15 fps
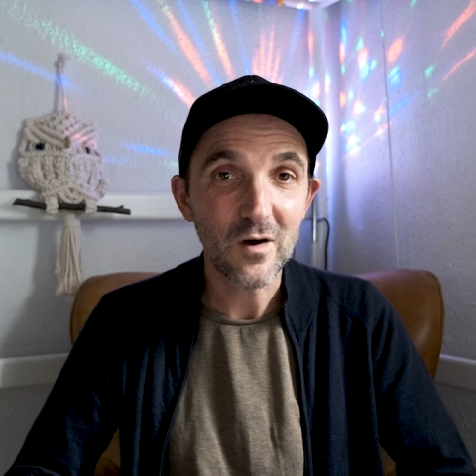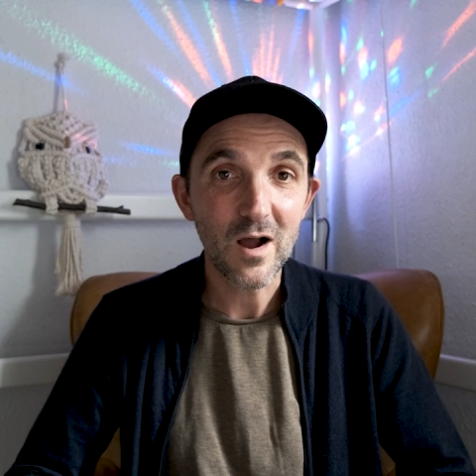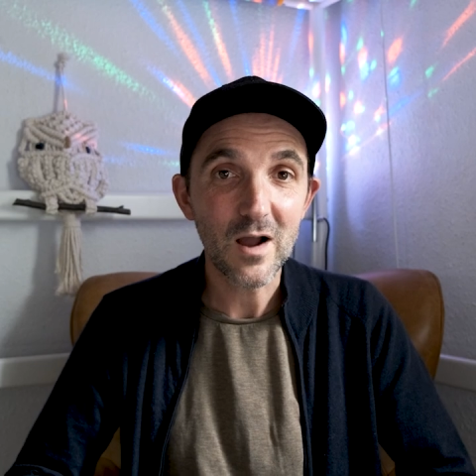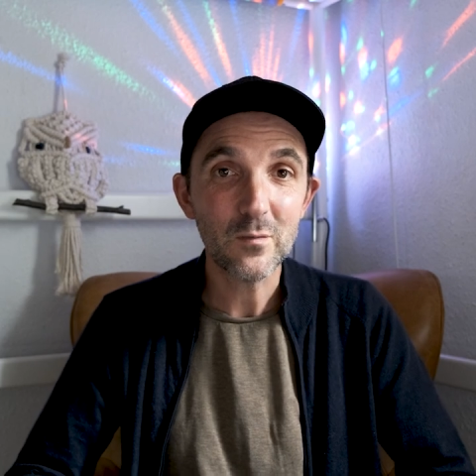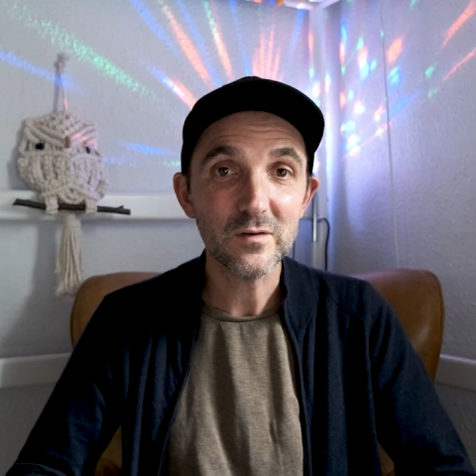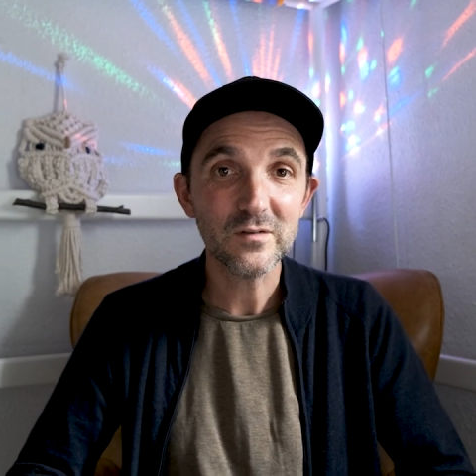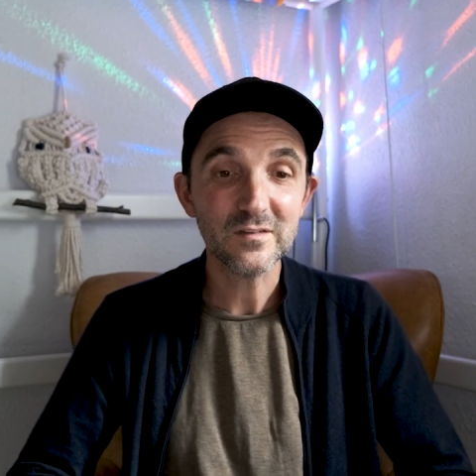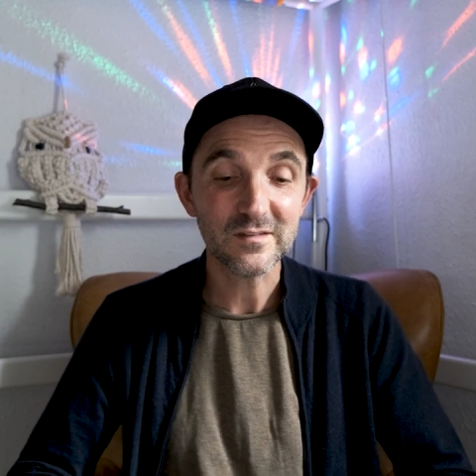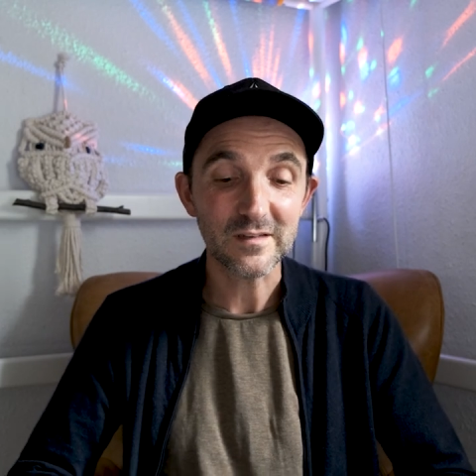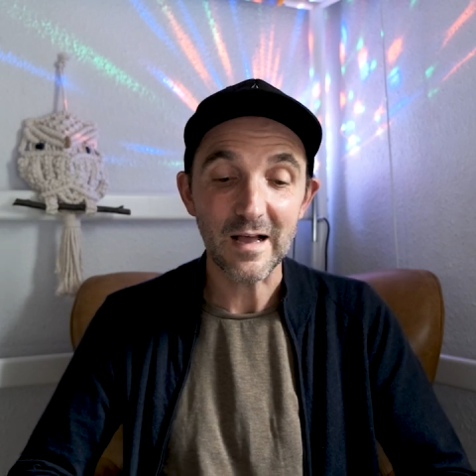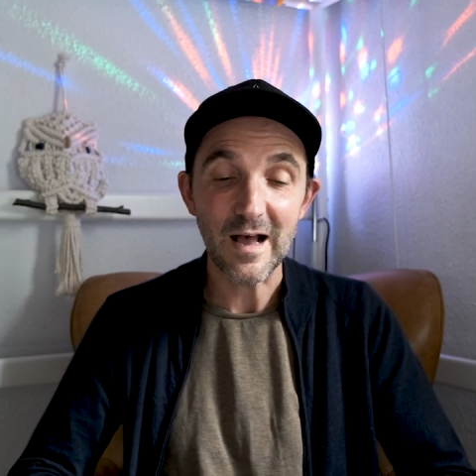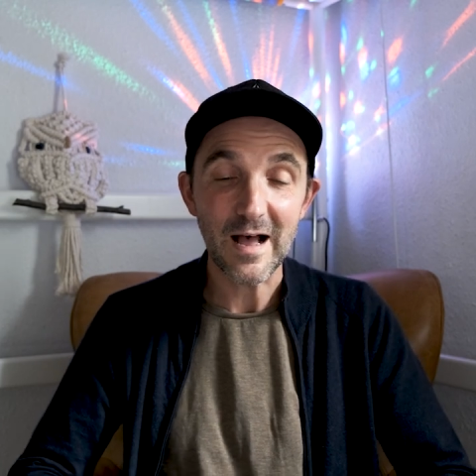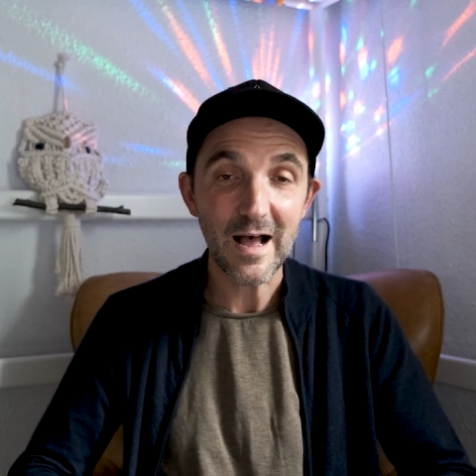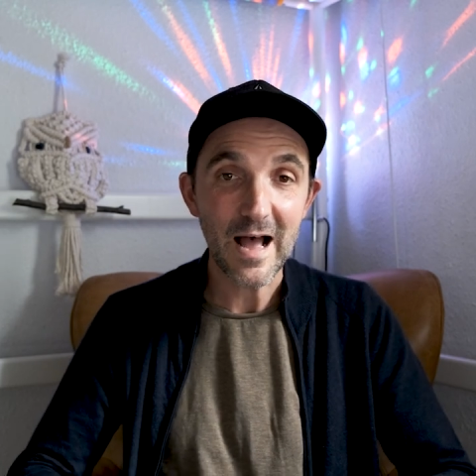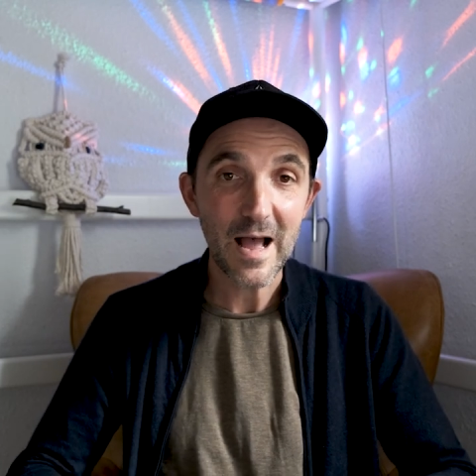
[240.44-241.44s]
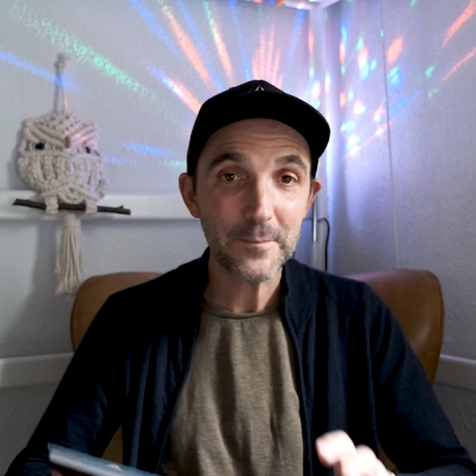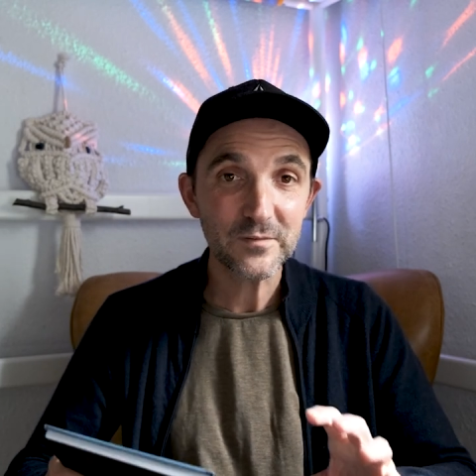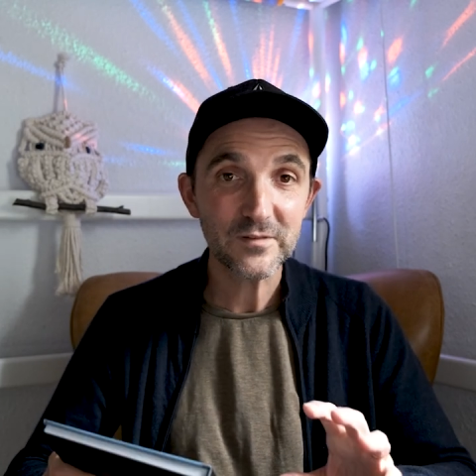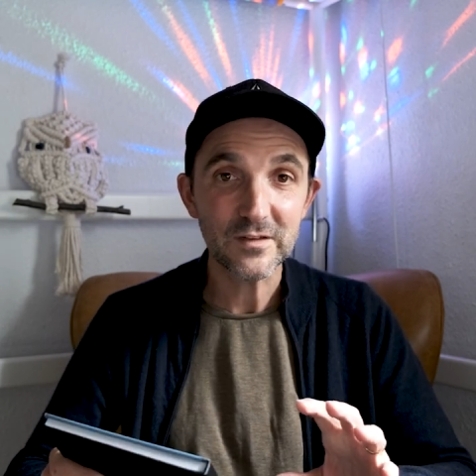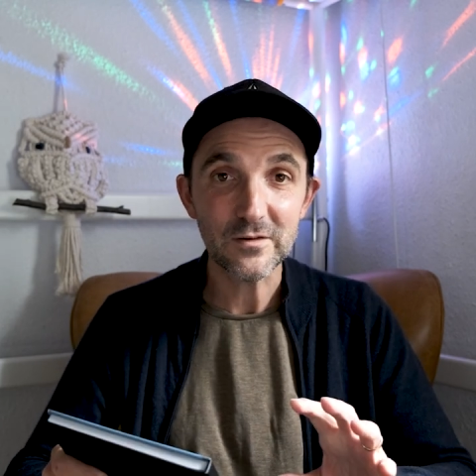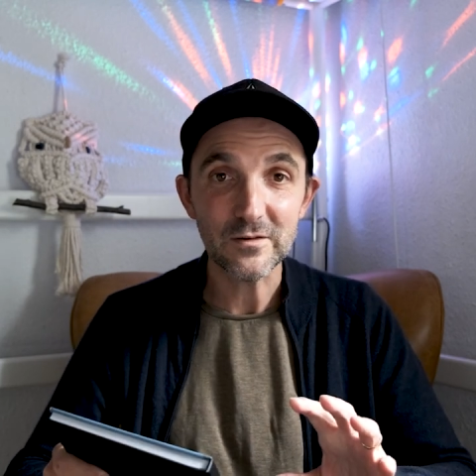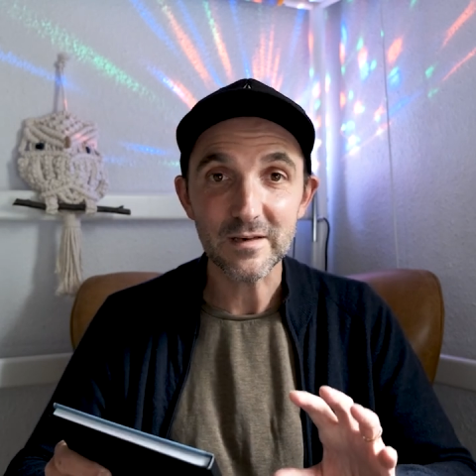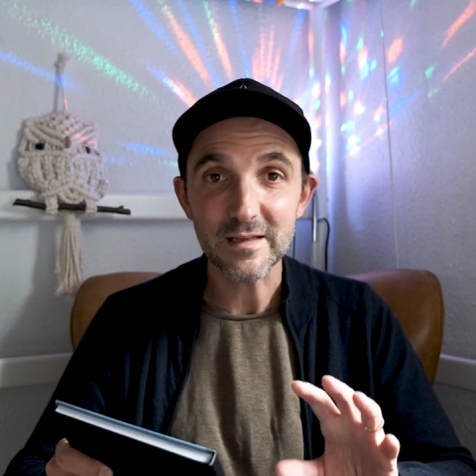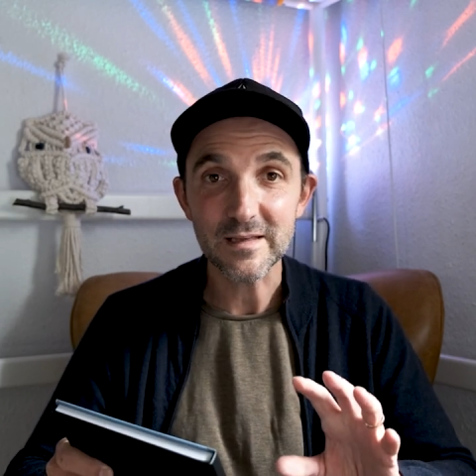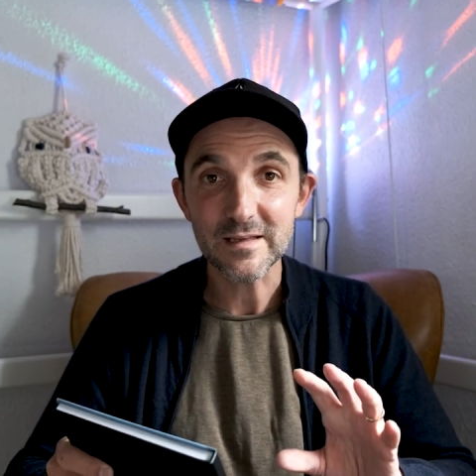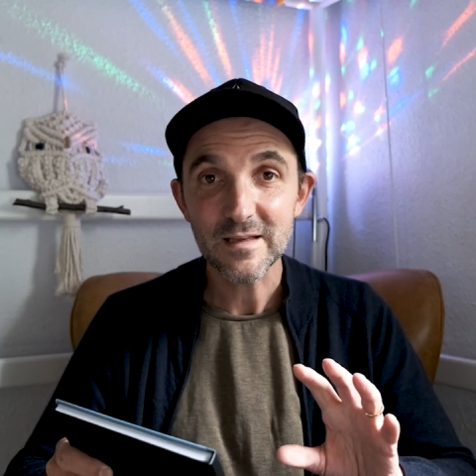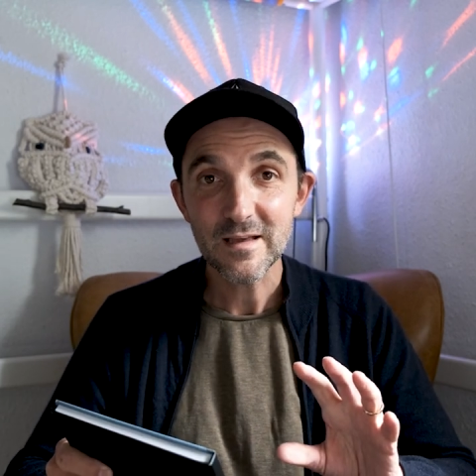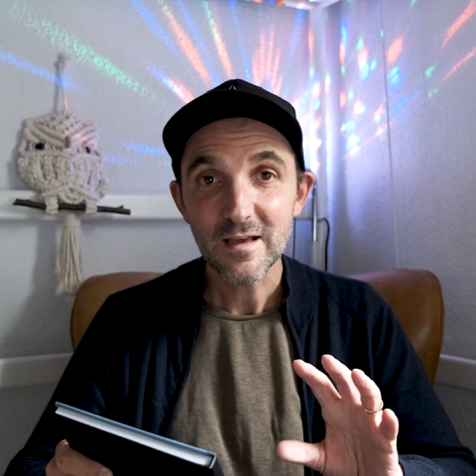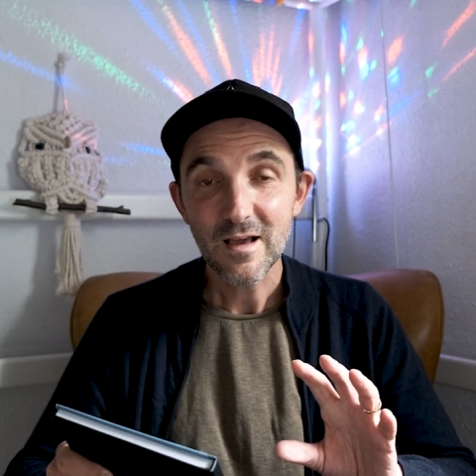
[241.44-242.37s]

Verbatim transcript: I was absolutely